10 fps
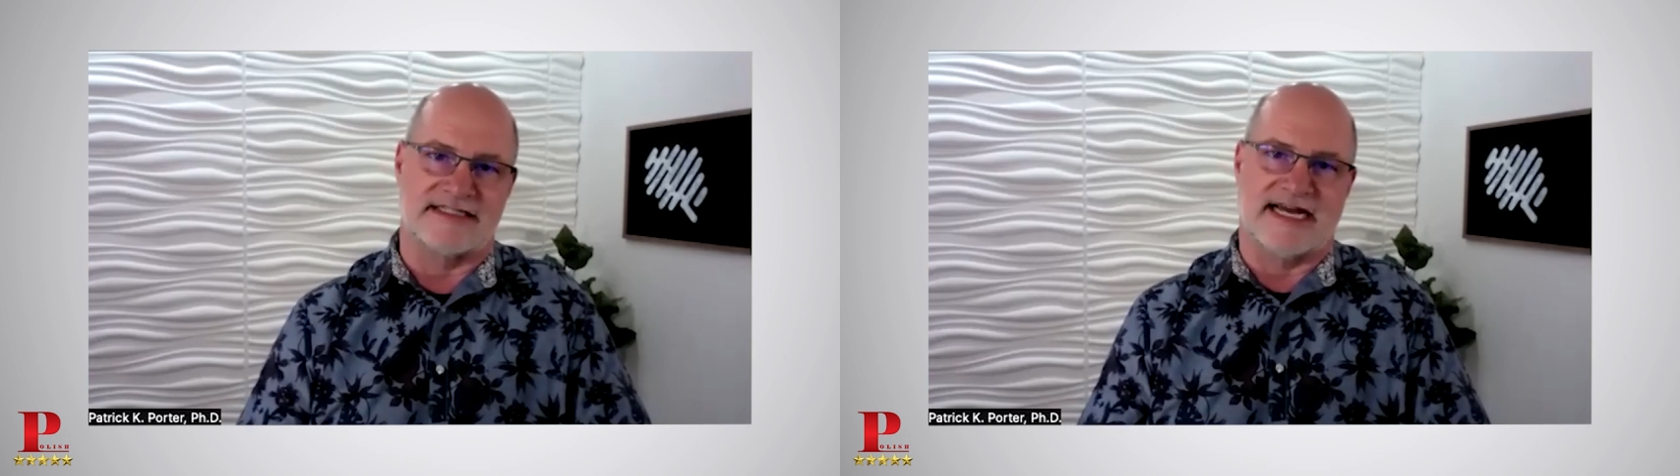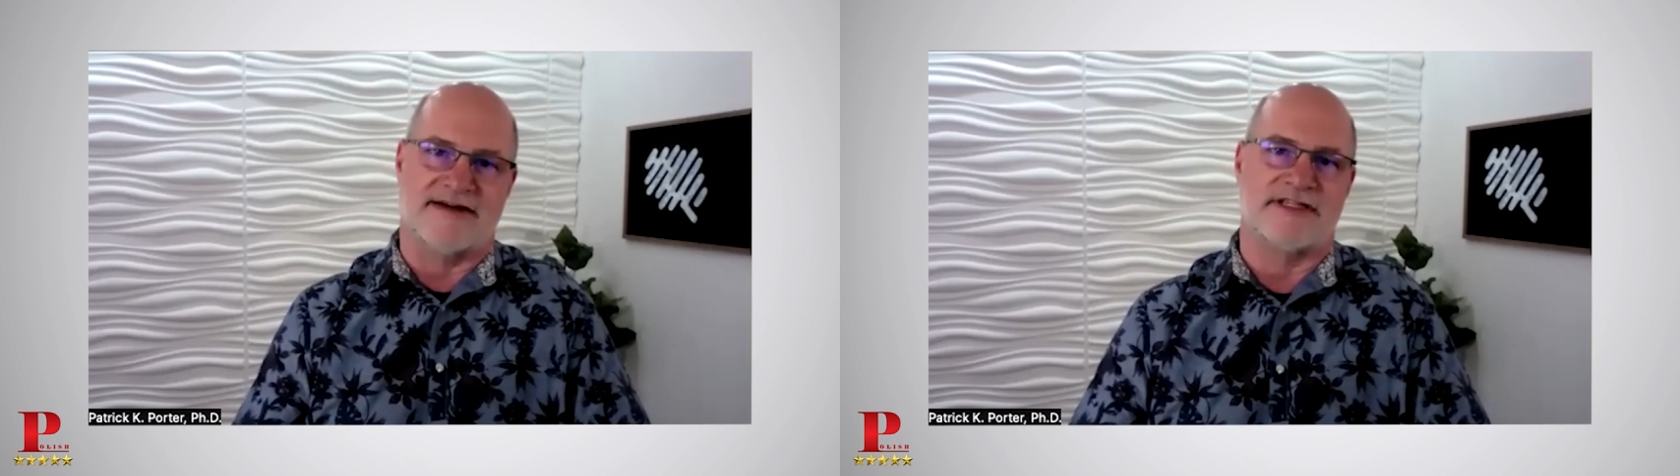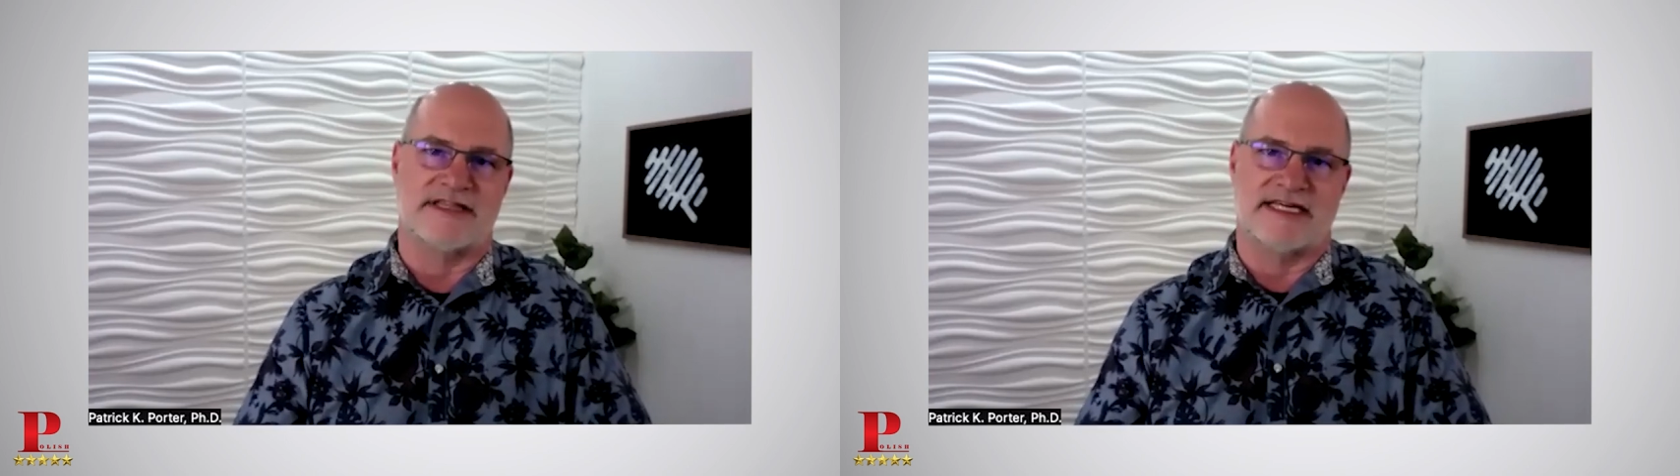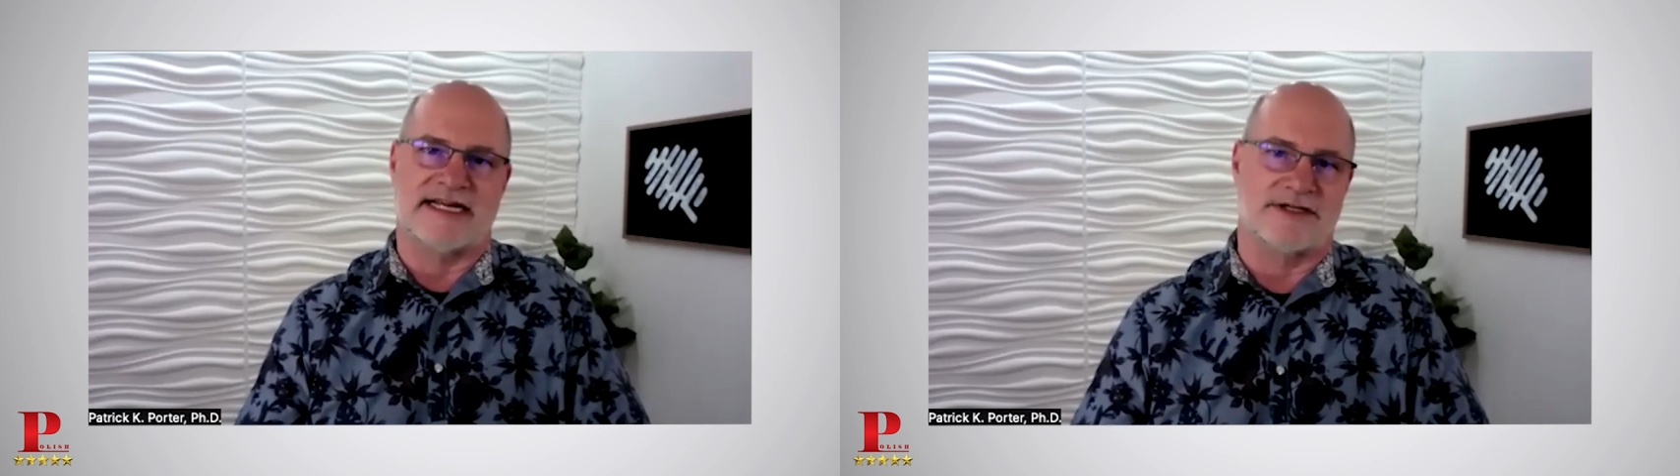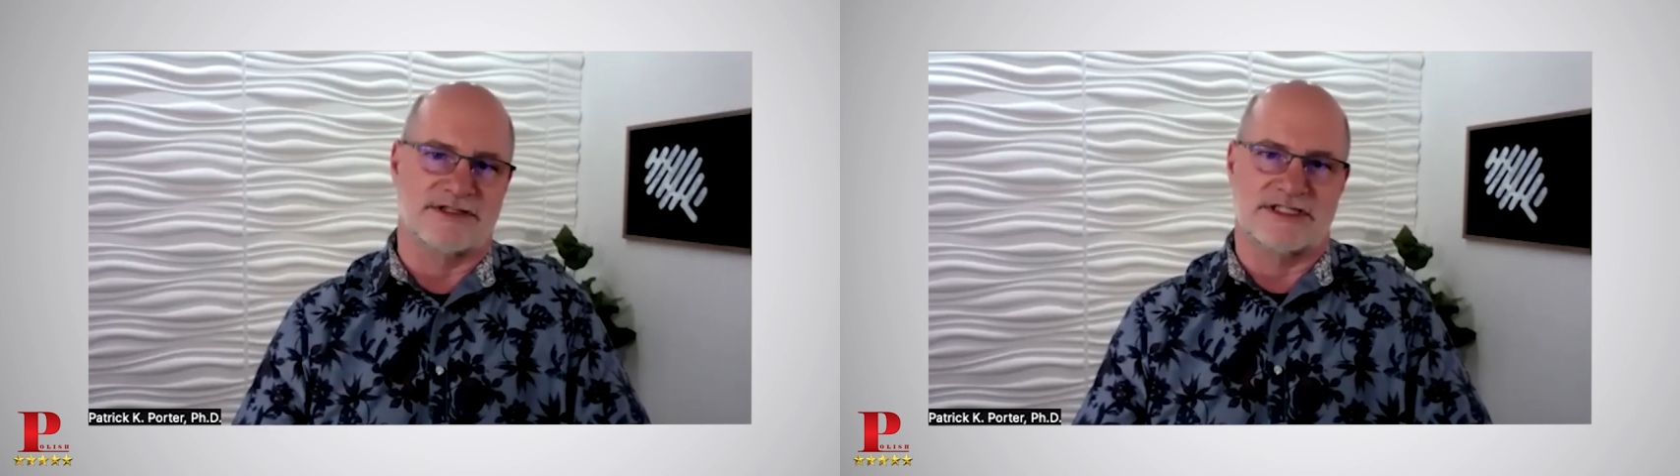into
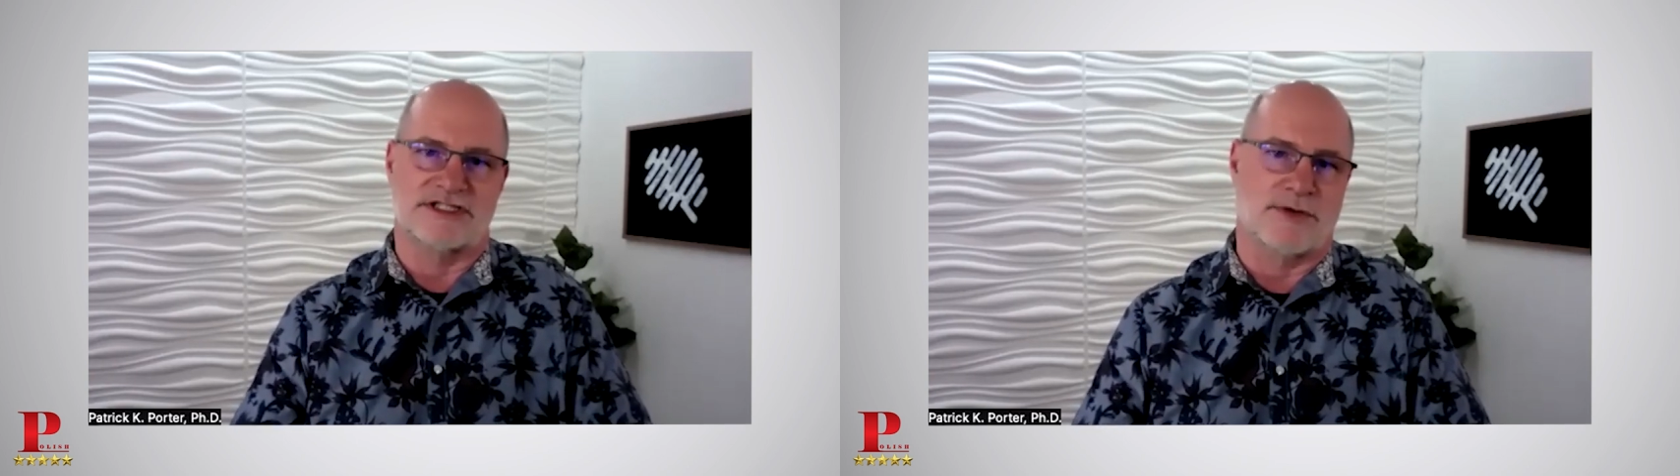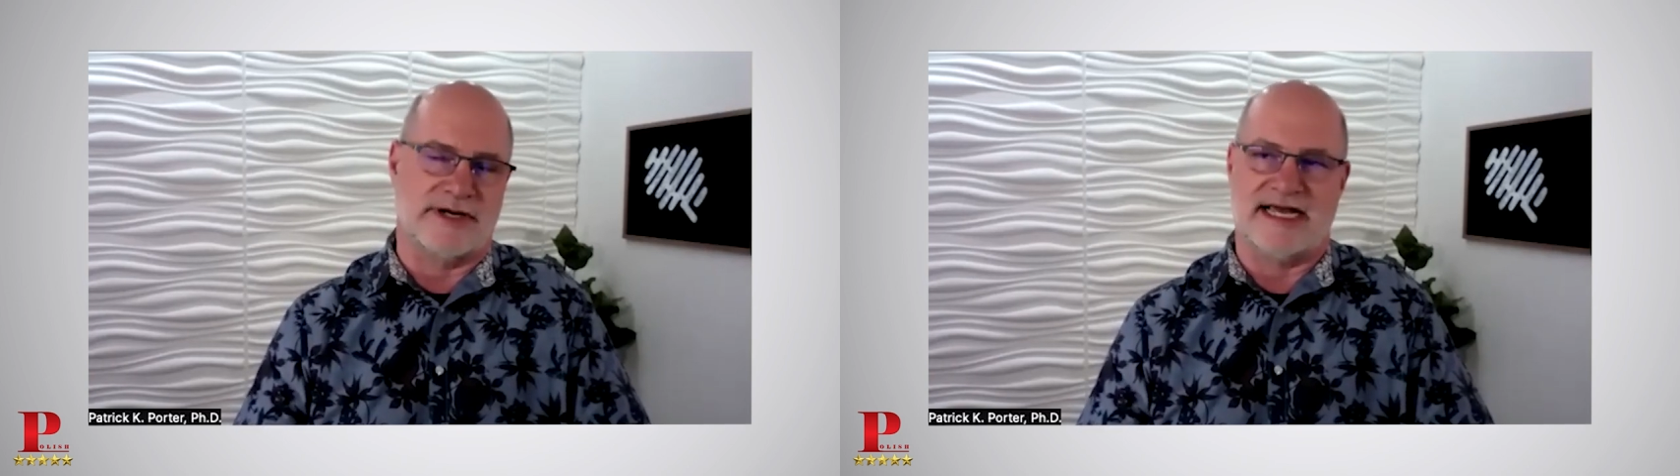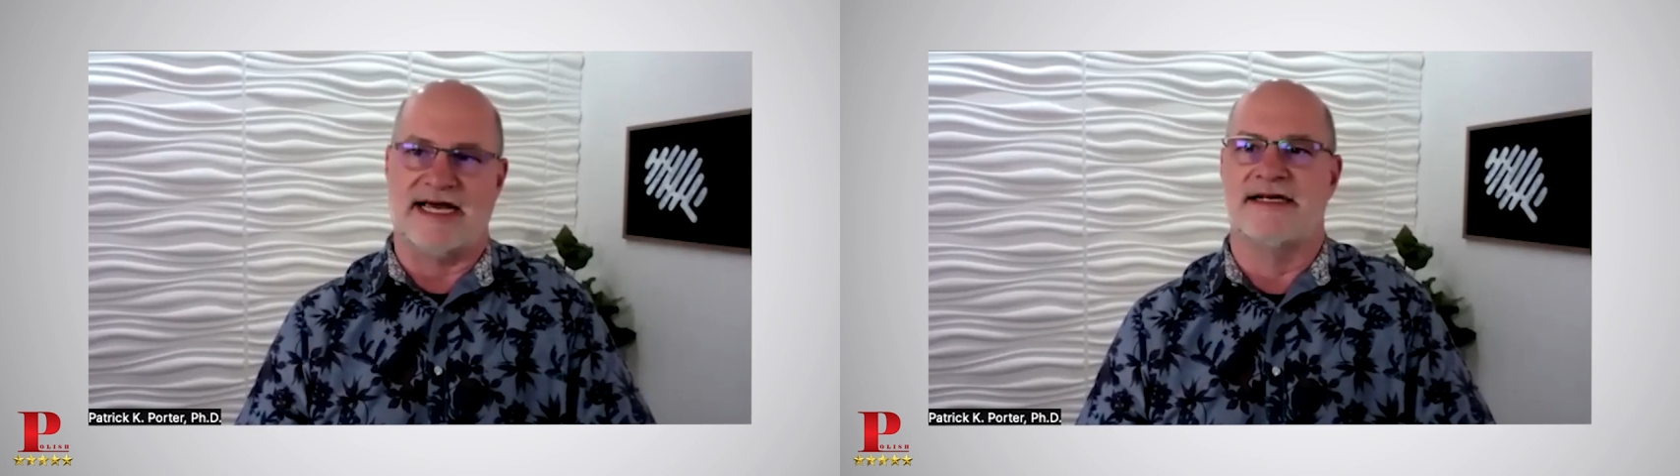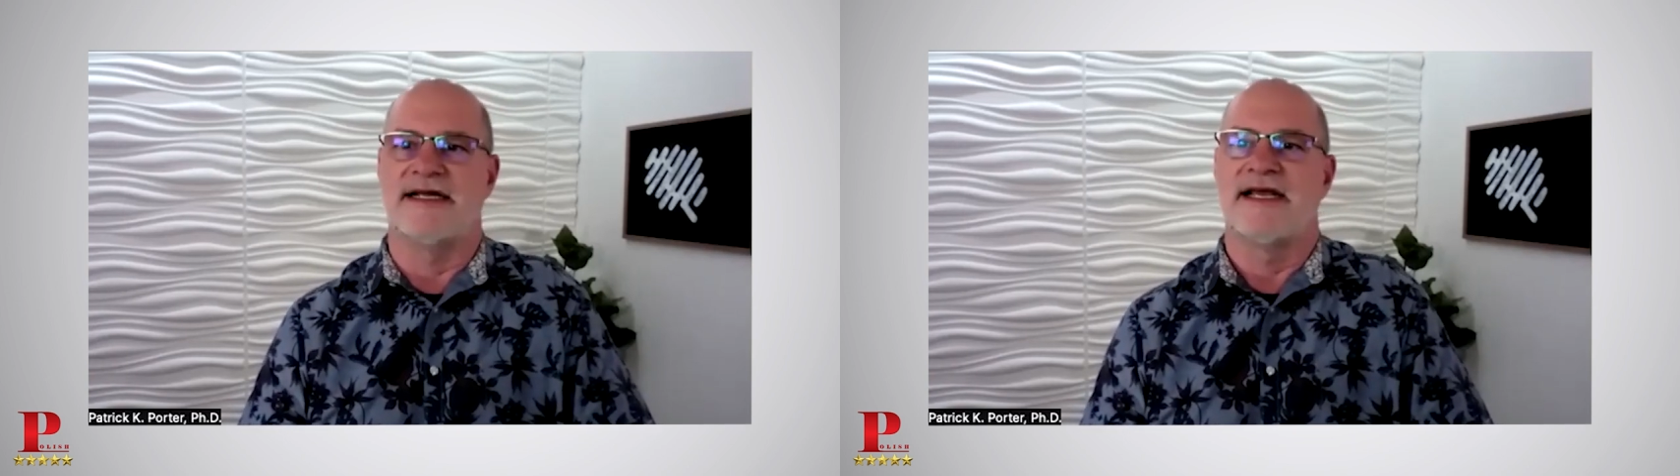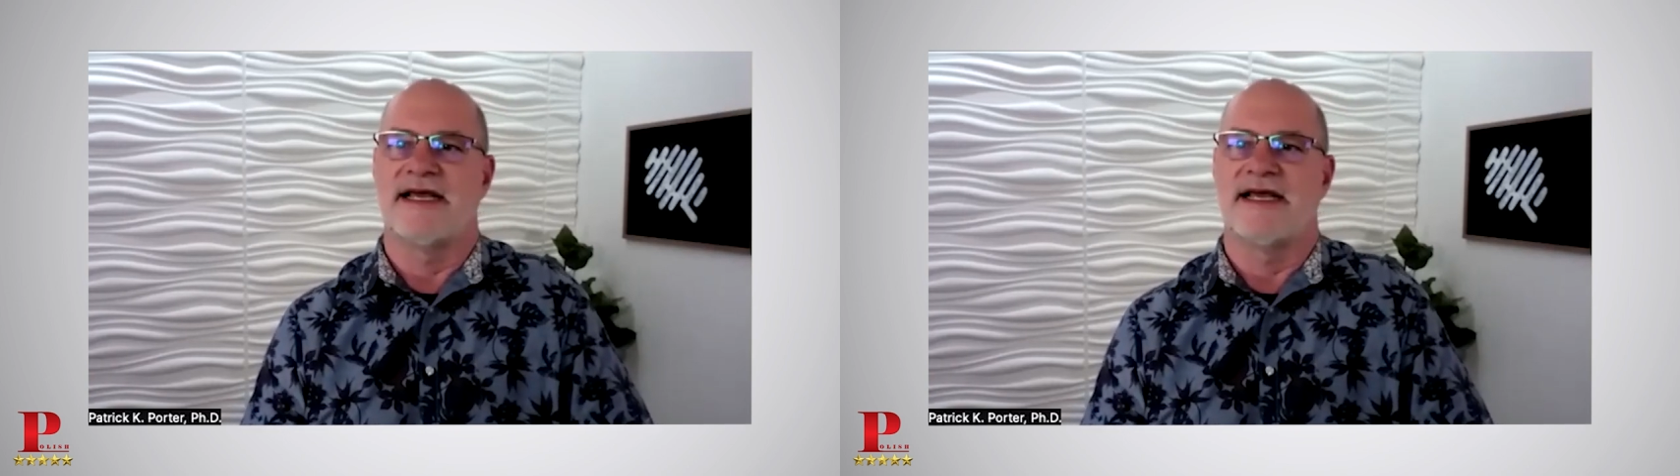everything else that's going on